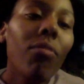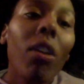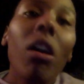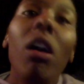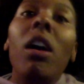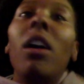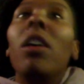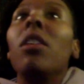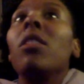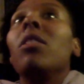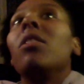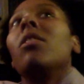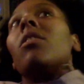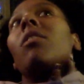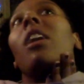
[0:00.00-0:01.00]
And
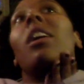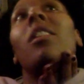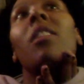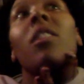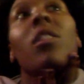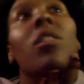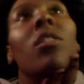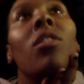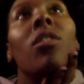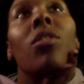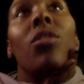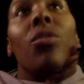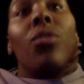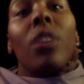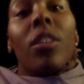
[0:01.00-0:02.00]
that didn't
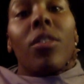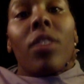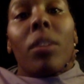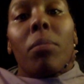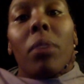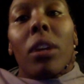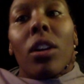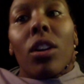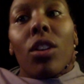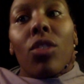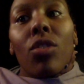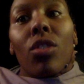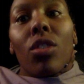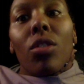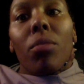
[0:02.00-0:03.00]
do anything but
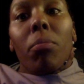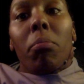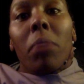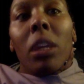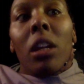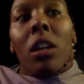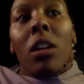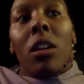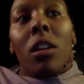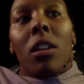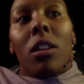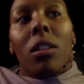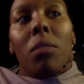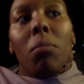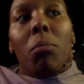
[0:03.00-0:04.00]
hurt me
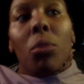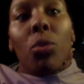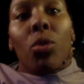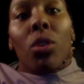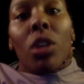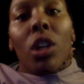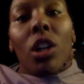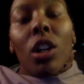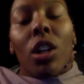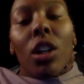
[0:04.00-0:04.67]
more.